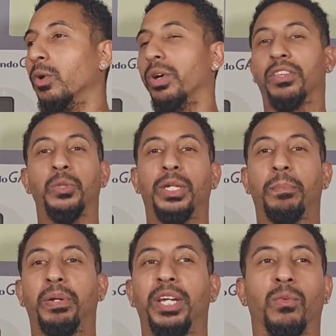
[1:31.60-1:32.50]
with you can
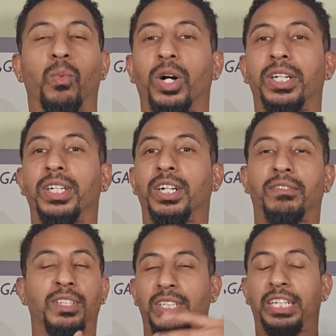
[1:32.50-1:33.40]
pick one
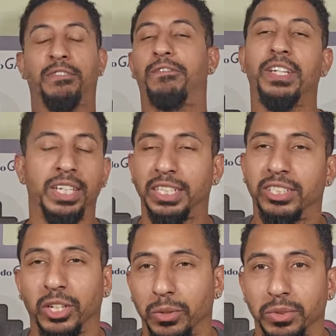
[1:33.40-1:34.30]
of the infinity
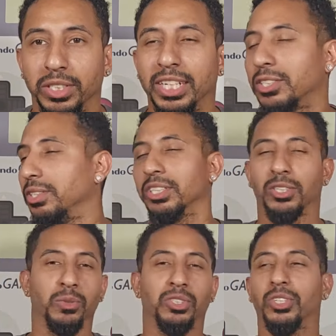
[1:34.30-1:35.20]
stones. That's the
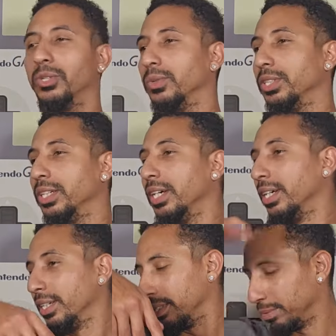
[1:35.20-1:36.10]
soul stone, the
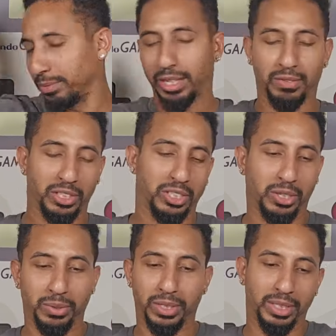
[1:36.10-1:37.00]
whatever
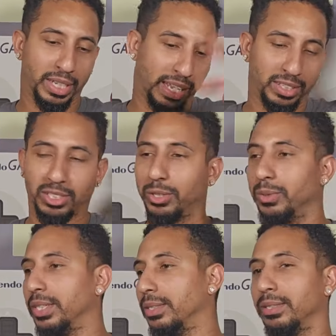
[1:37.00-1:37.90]
stone, and that
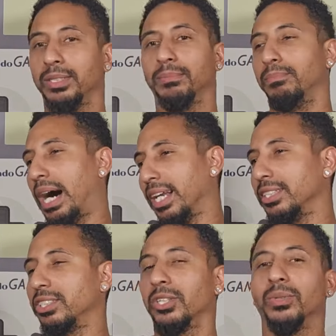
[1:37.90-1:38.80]
stone, and the mind
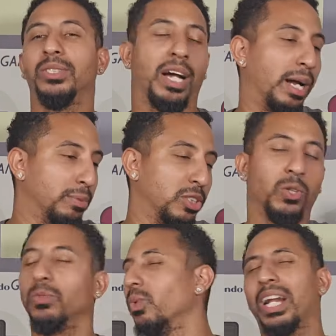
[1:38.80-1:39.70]
stone, time
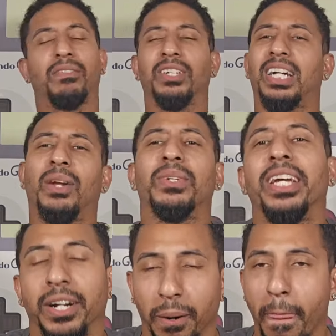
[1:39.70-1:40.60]
stone, whatever. Look, I don't
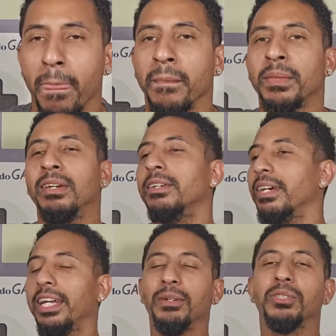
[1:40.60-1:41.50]
care.
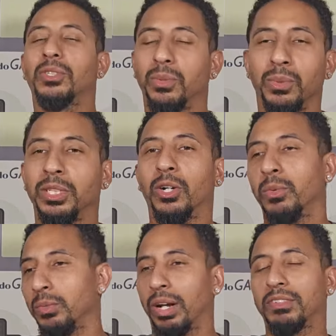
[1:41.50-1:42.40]
And it was cool, you know,
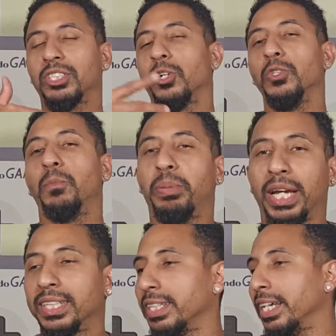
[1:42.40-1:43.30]
with whatever stone you
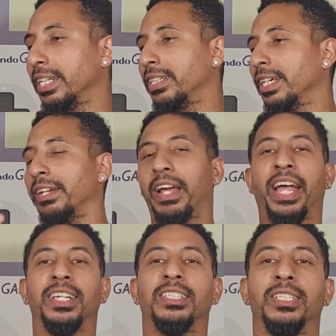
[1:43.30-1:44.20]
picked, it, it, it
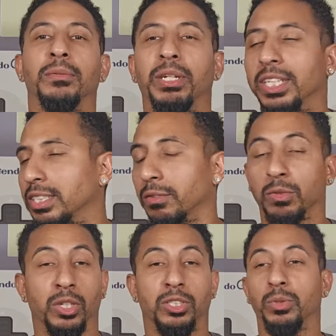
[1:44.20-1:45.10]
enhanced the abilities of
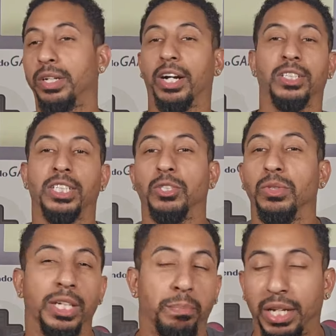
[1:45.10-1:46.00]
the two characters that you
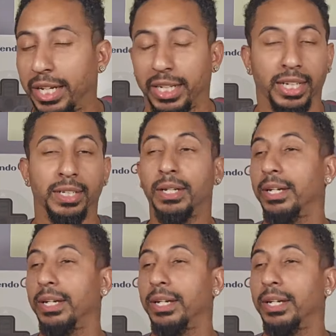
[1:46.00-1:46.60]
did pick, and